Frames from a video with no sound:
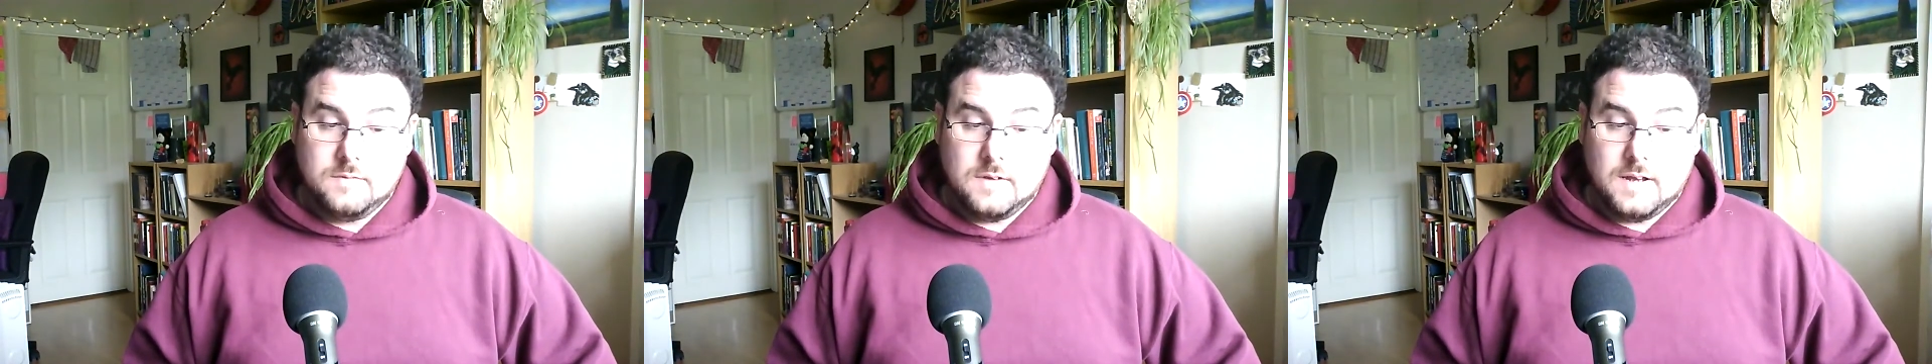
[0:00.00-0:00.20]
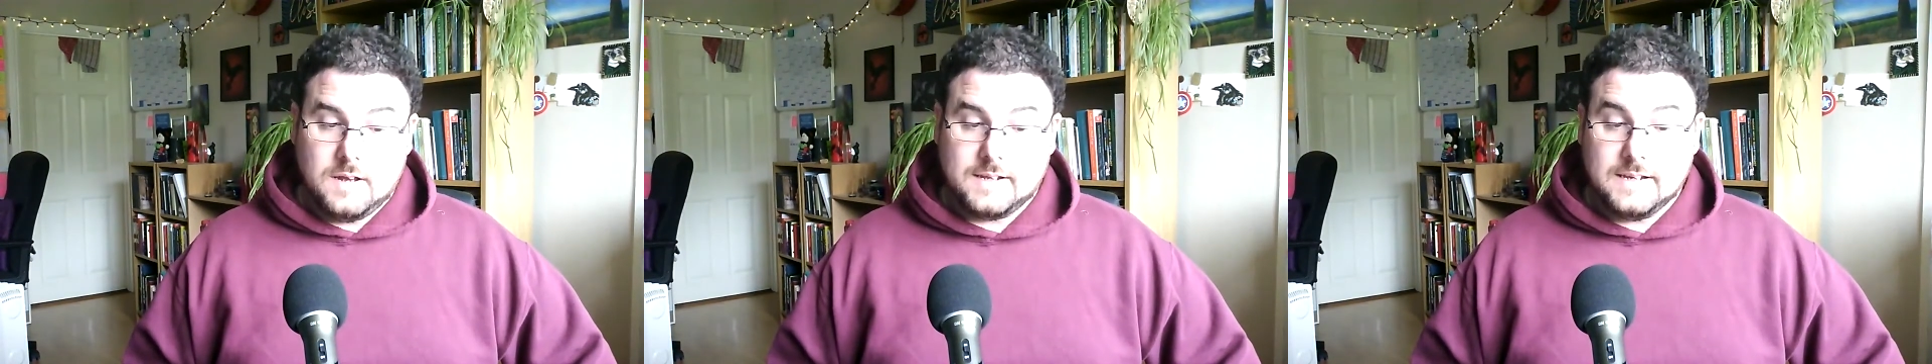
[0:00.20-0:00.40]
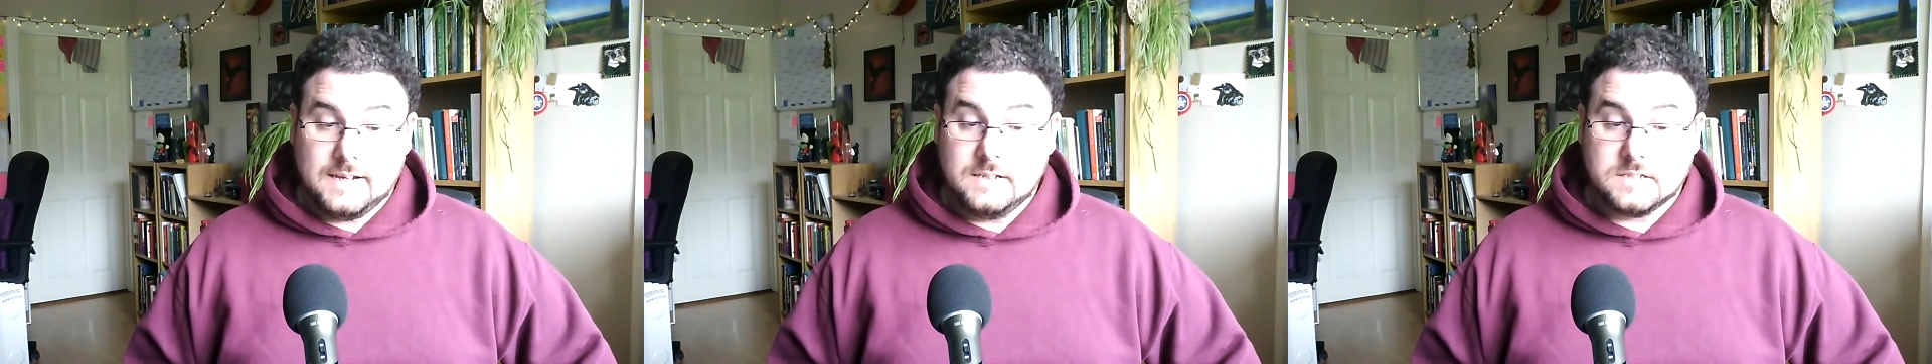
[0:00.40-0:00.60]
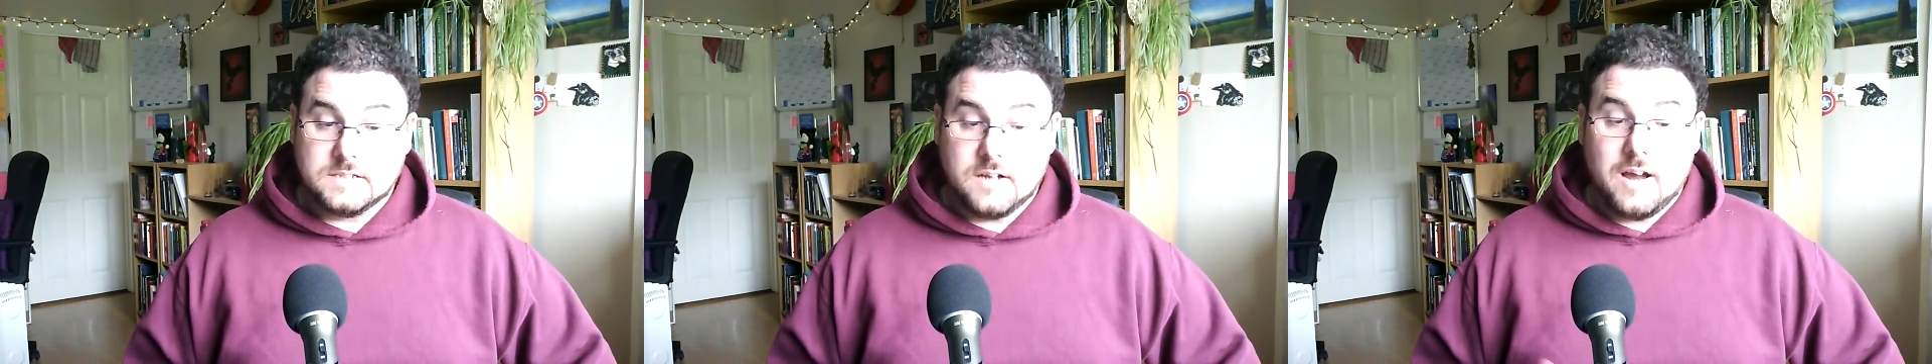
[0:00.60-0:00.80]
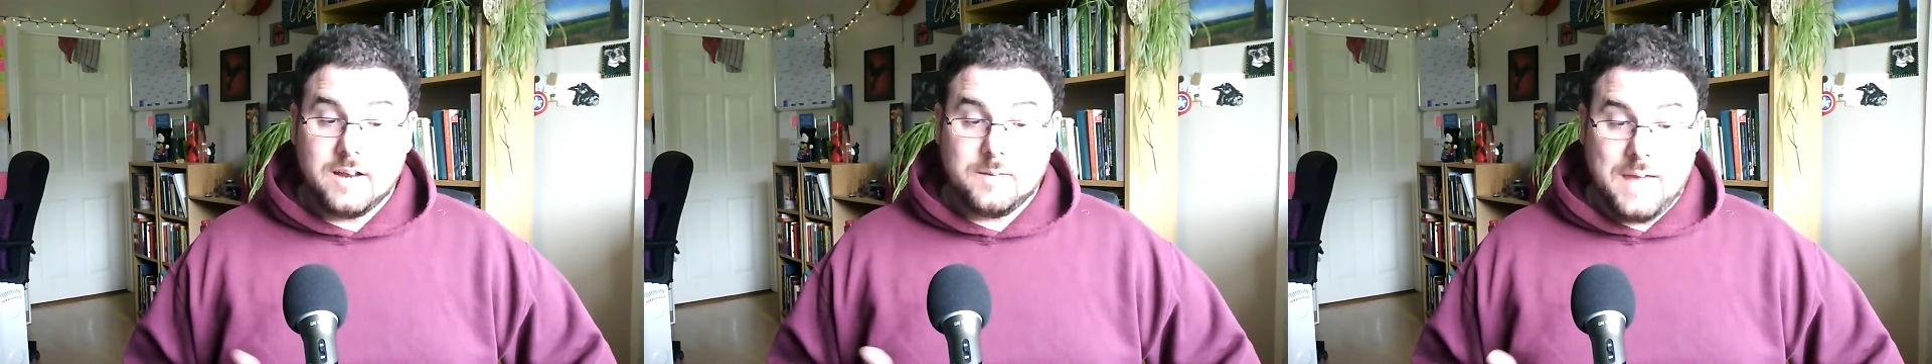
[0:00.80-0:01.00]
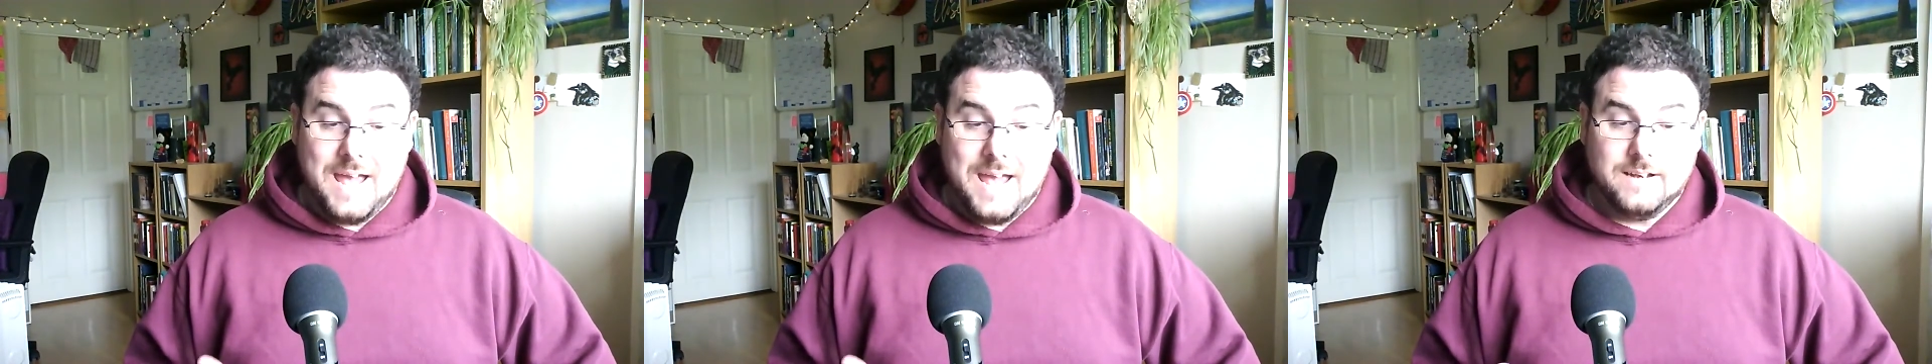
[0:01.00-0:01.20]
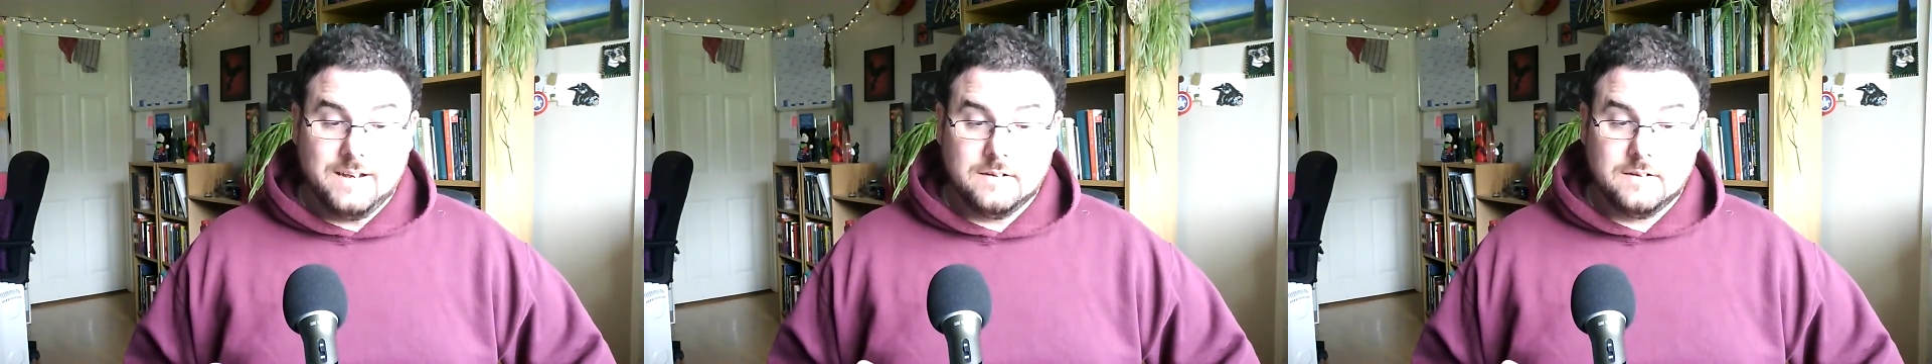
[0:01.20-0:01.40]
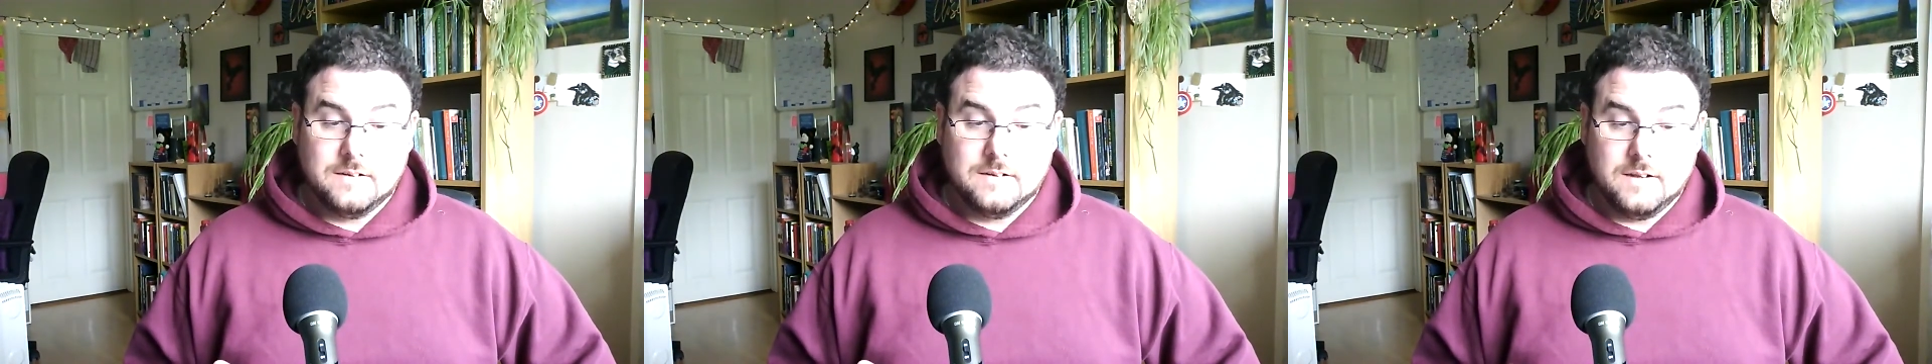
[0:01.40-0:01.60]
and killed 9 men,
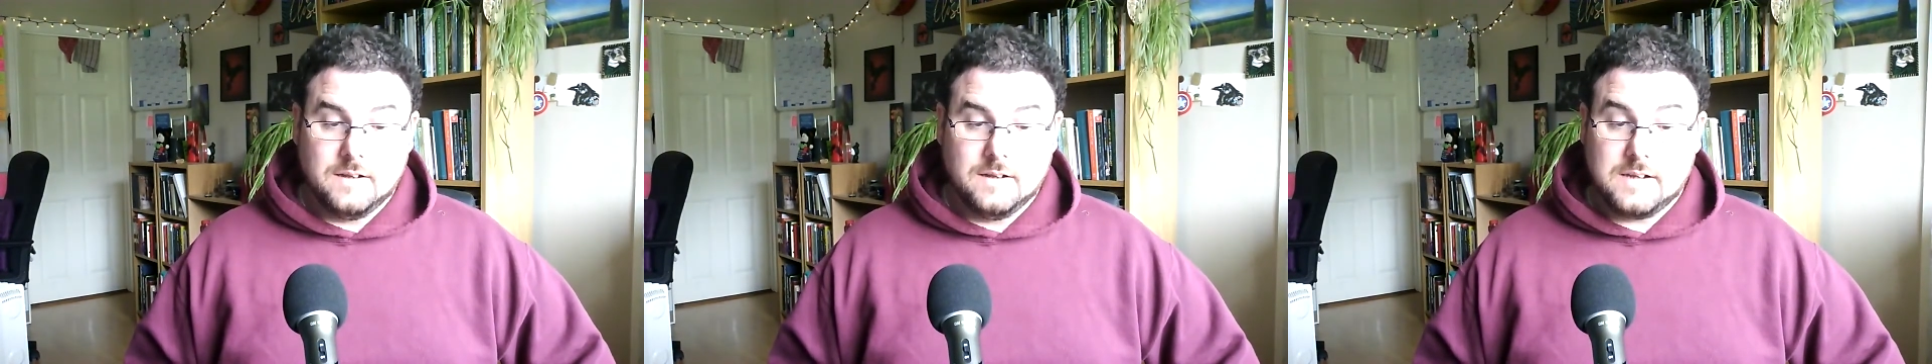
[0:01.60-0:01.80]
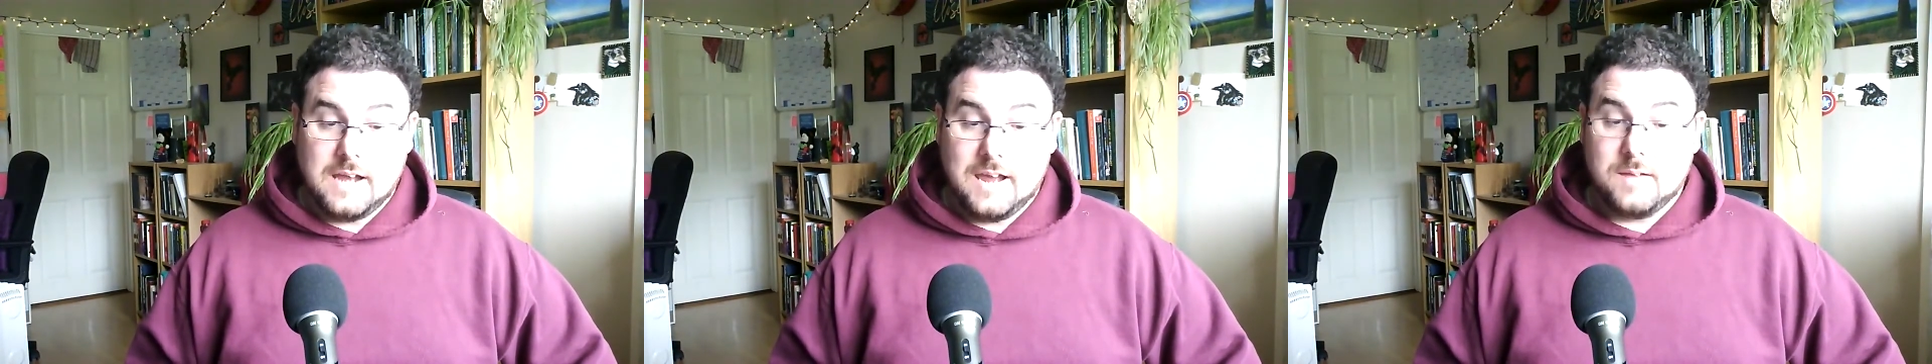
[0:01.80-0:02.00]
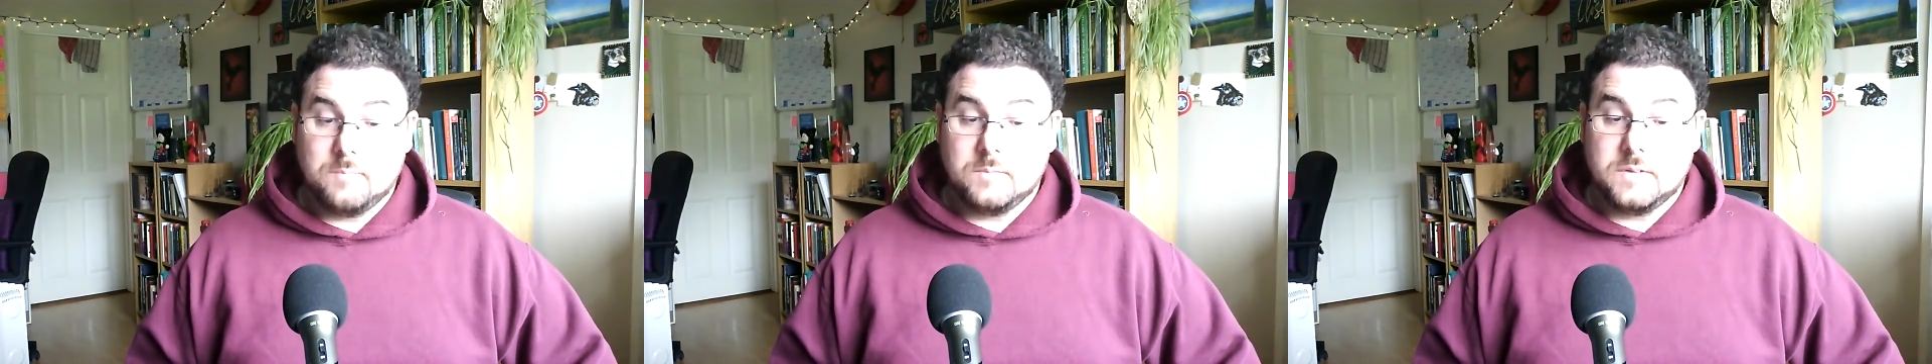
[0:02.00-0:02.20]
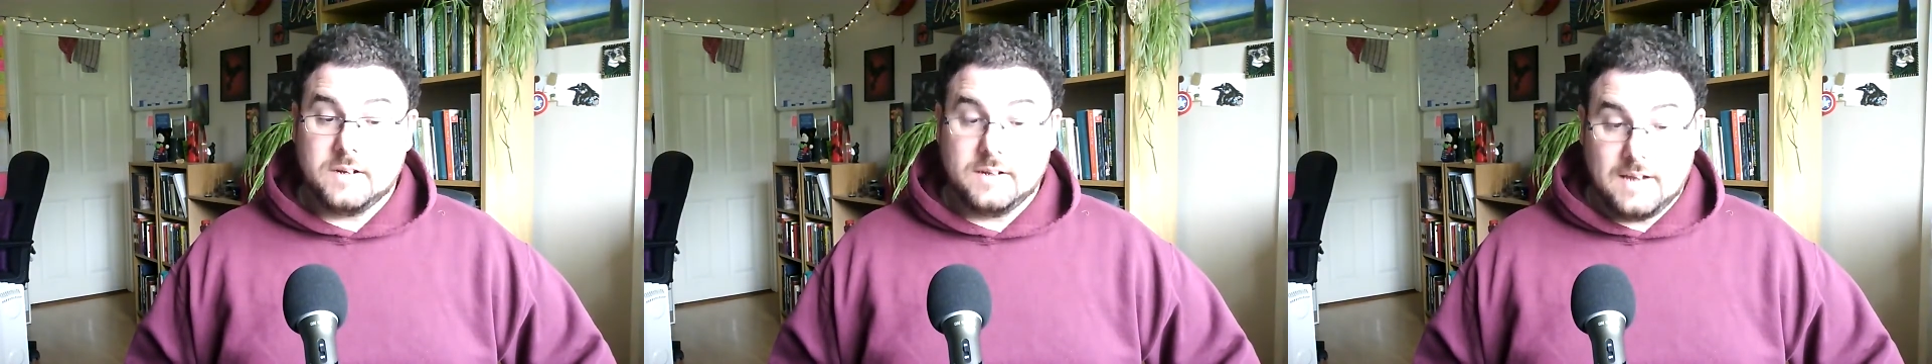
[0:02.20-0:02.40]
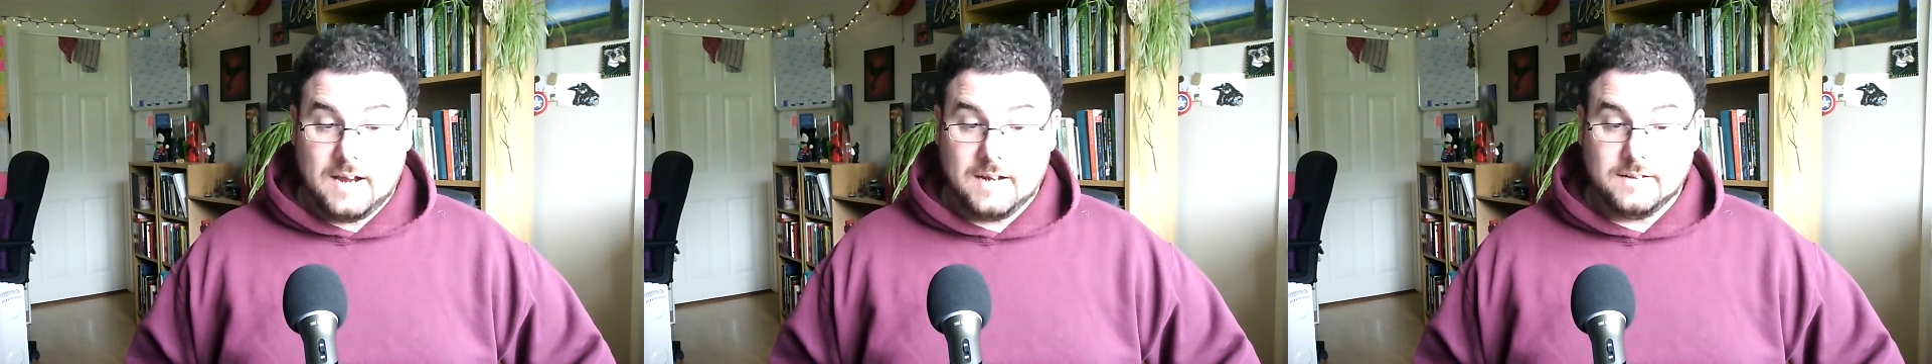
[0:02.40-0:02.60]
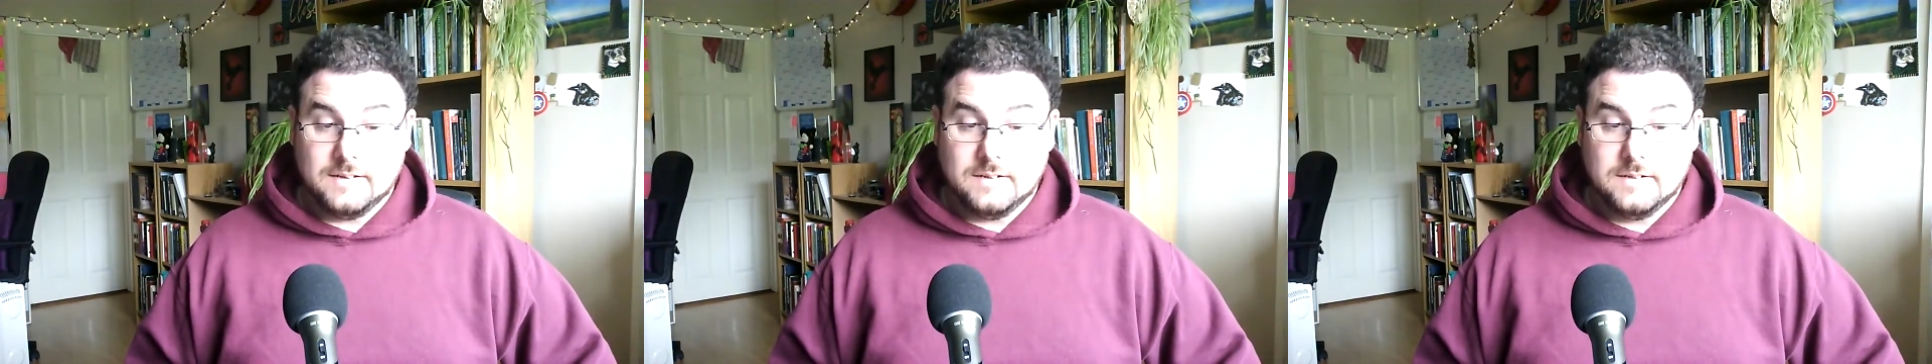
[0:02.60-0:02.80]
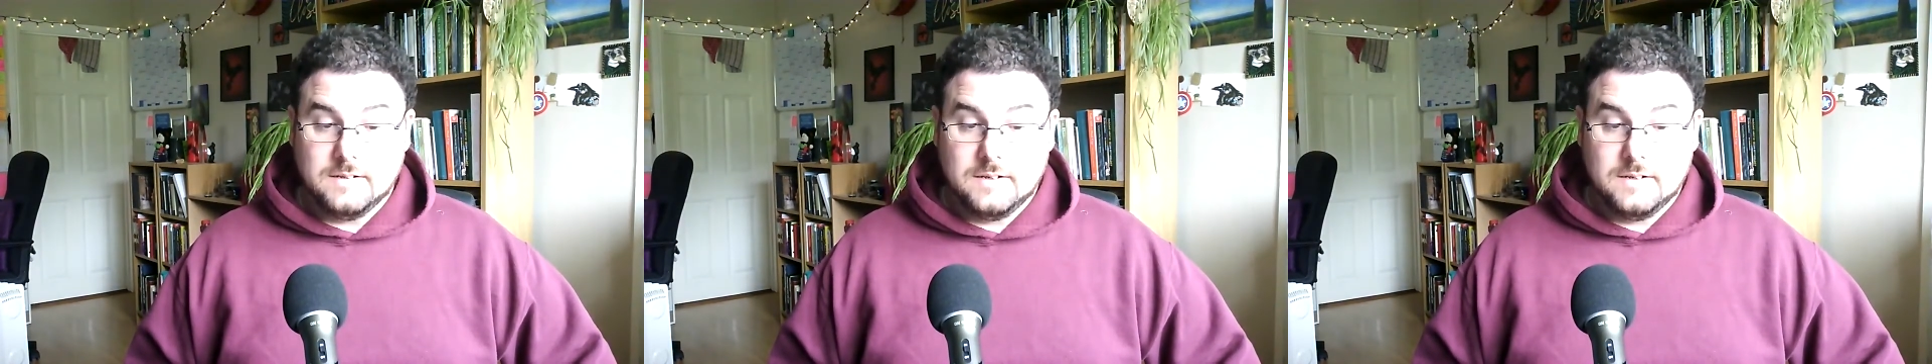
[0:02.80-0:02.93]
and came to the Dagda.